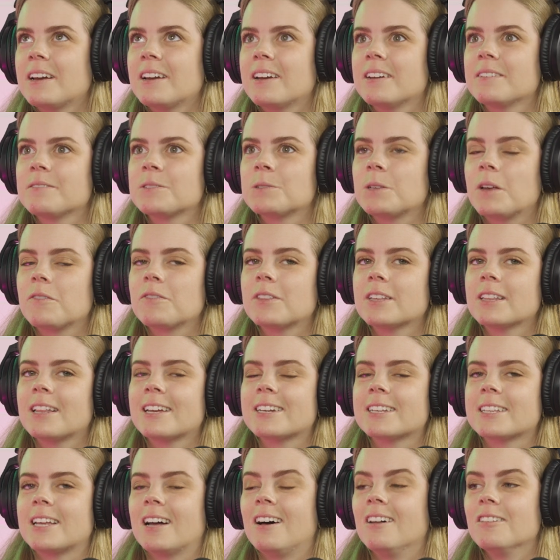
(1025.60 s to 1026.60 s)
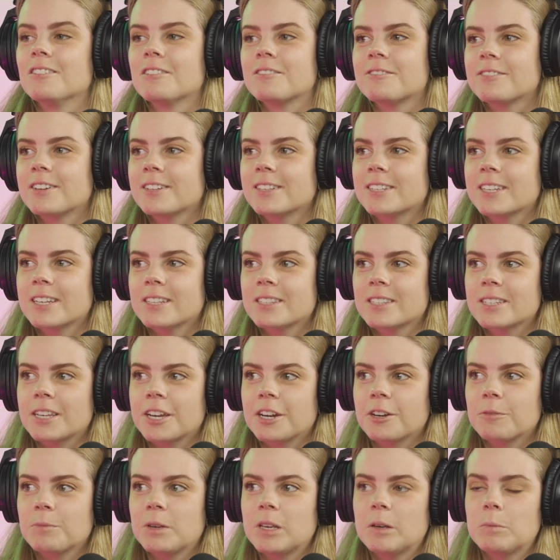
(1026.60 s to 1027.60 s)
if something like an elephant can
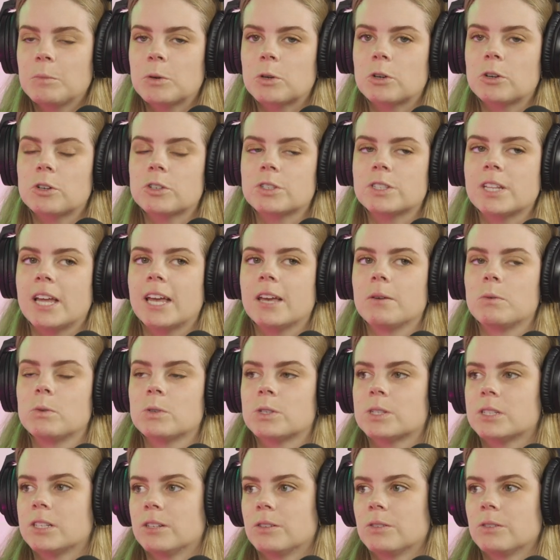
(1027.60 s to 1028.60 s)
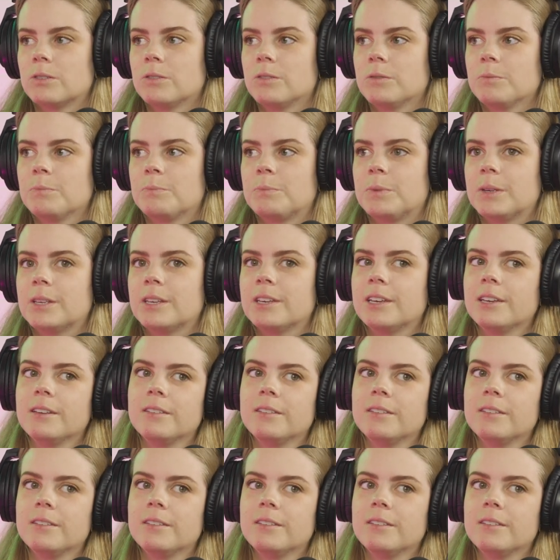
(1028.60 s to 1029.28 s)
scare me, because they will still be,